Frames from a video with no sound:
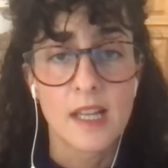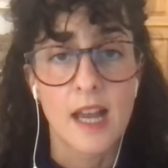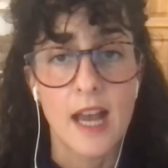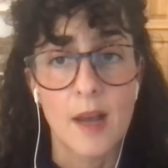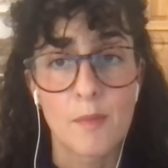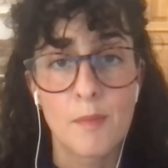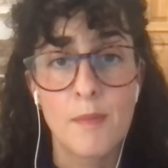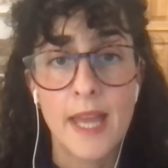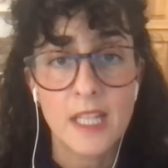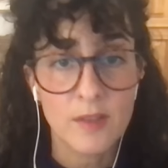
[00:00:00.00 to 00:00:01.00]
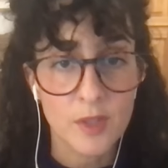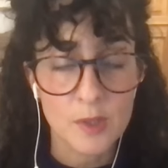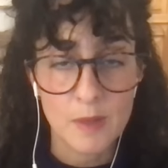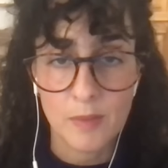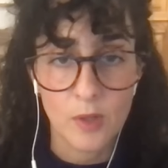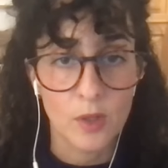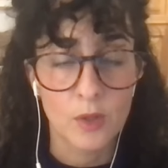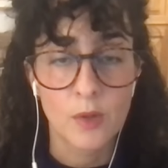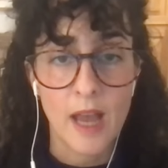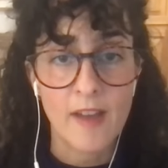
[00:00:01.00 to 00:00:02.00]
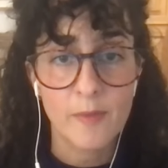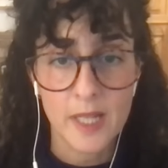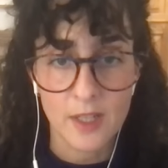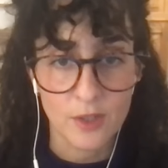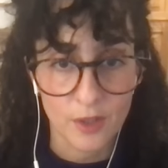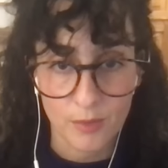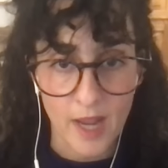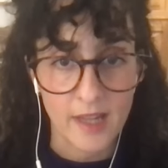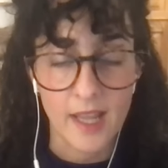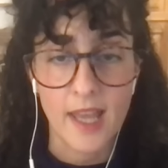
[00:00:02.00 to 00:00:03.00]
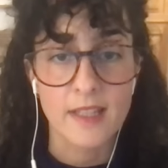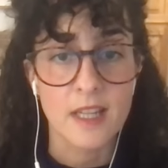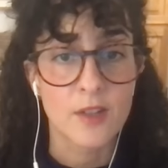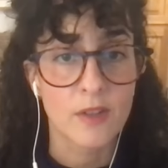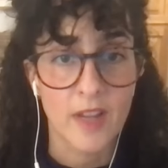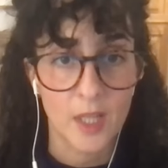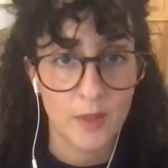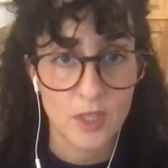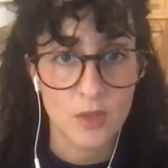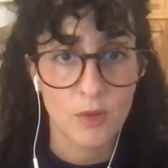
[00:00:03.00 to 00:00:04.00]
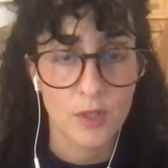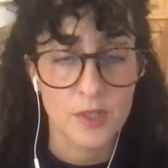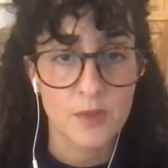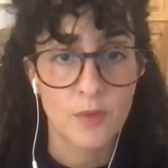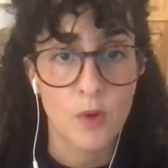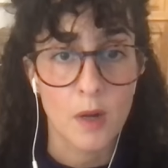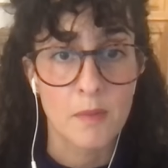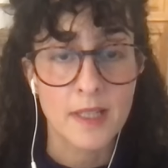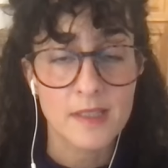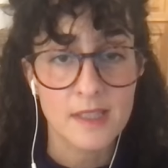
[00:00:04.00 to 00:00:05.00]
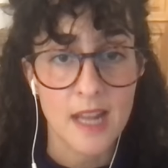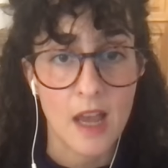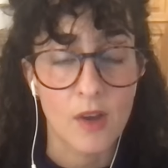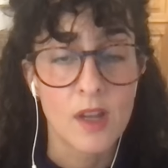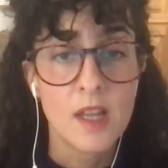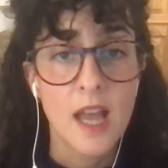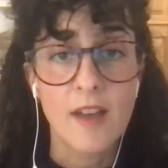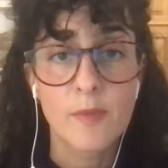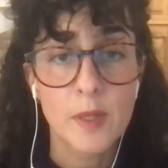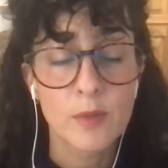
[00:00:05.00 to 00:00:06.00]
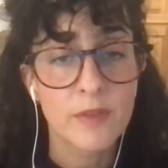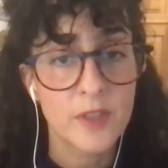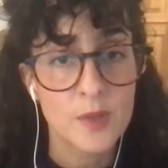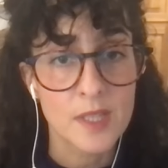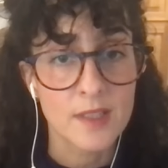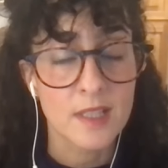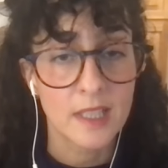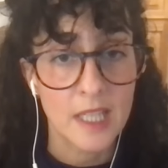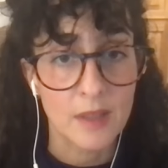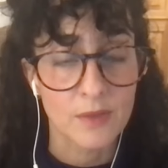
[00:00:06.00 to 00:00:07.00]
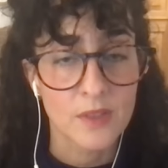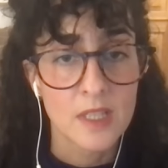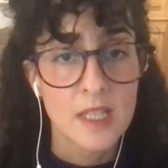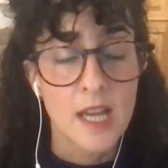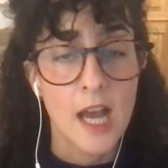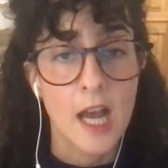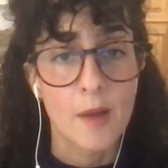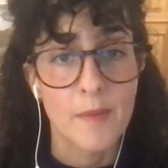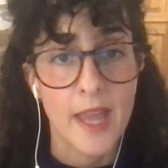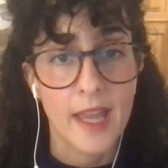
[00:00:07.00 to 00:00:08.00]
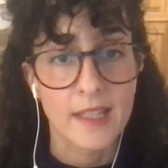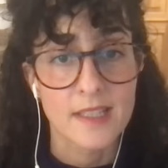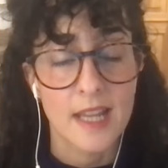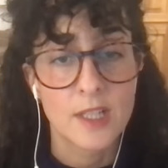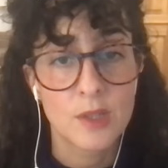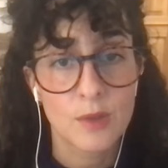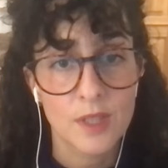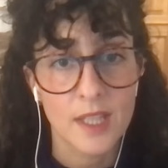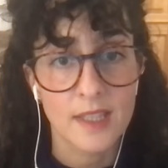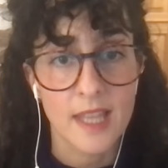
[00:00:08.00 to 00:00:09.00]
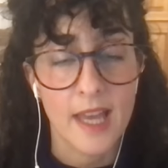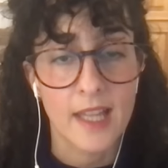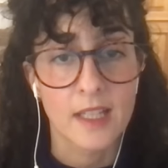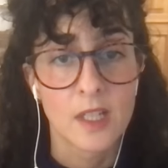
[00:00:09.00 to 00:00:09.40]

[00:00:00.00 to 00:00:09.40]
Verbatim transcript: um, many of those people who have been under threat and under evacuation orders for months now have been refusing to leave. Um, and I do think that